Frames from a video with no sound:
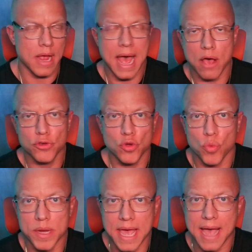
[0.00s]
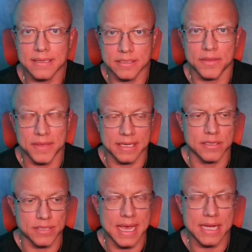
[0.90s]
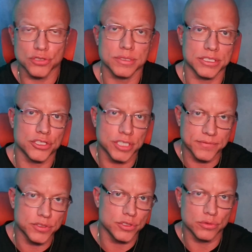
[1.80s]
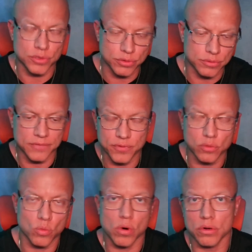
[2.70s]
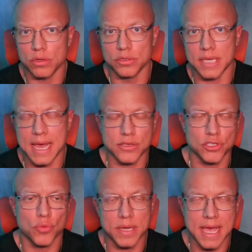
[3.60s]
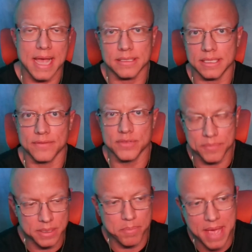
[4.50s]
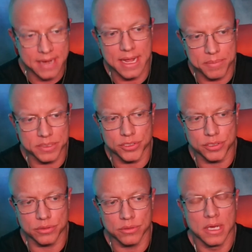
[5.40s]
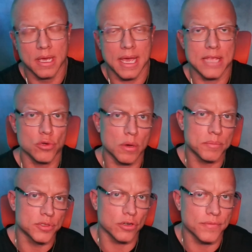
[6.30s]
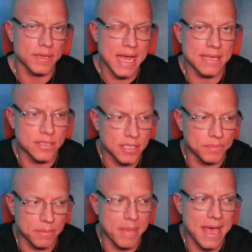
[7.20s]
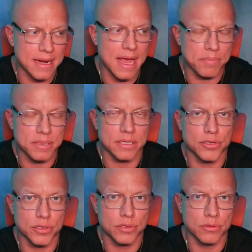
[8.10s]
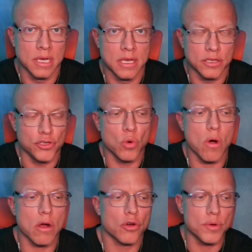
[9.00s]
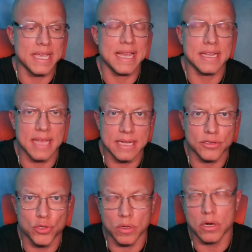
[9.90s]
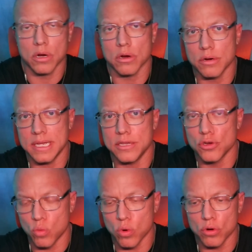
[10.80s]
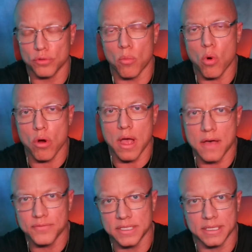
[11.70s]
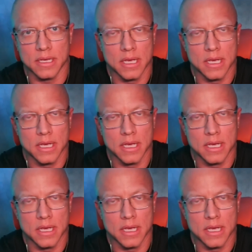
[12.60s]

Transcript: how you react to things actually shifts you to different worlds as you're reacting. If something bad happens to you and you observe it as something bad happening to you, you are creating that to occur in your world more often.